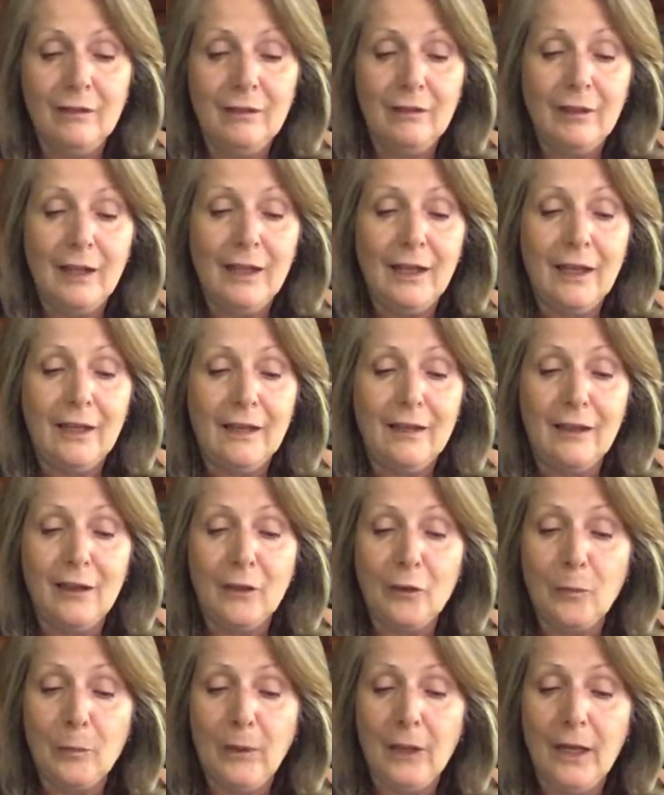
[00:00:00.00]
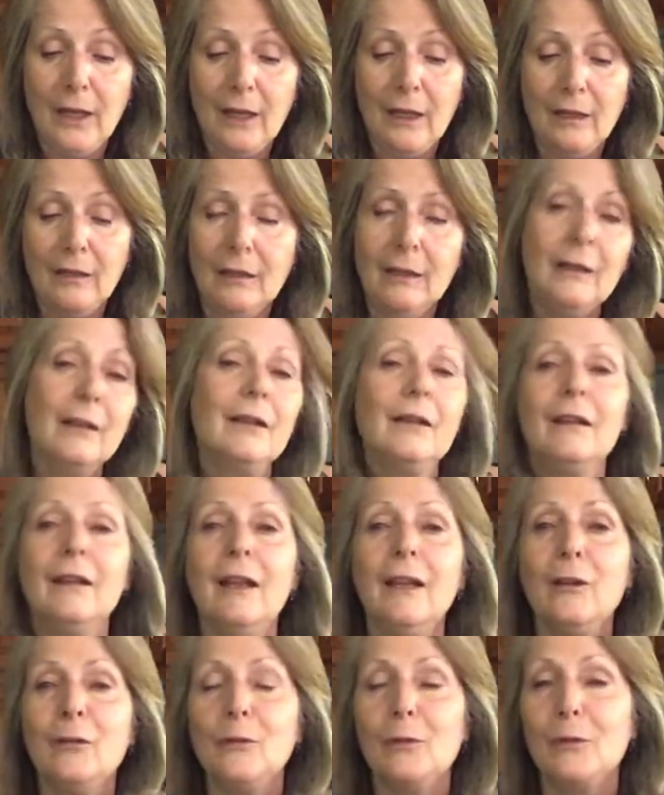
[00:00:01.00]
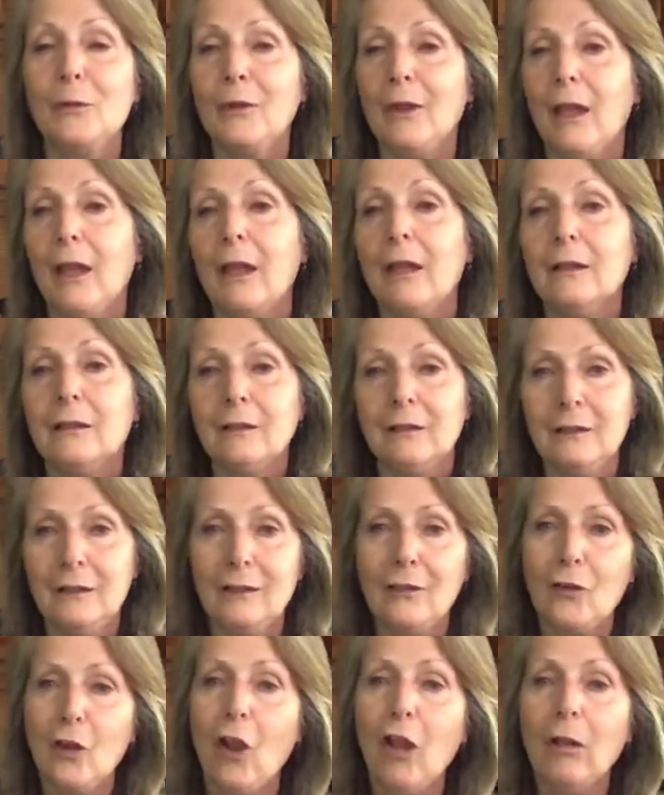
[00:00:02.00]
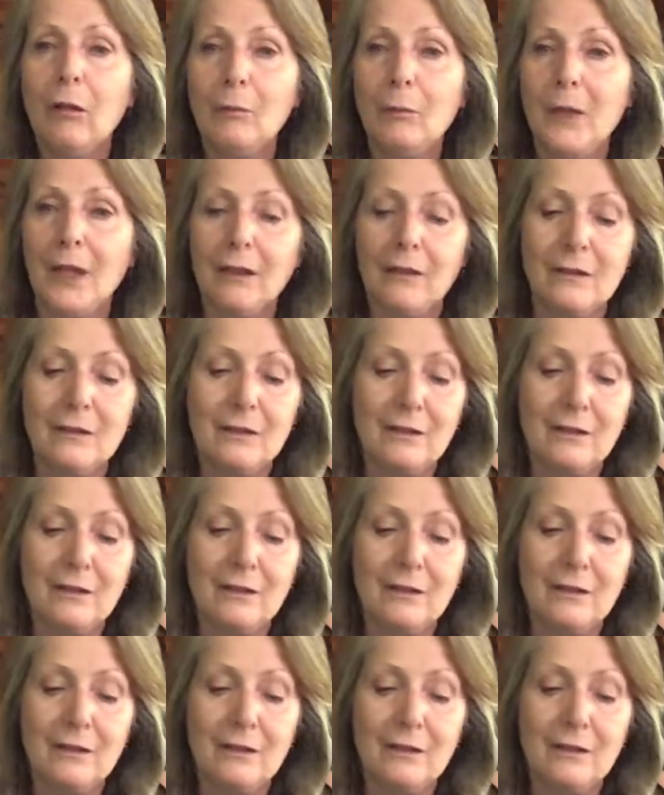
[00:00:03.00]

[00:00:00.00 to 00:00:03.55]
they get another pan and voila, it's all mixed.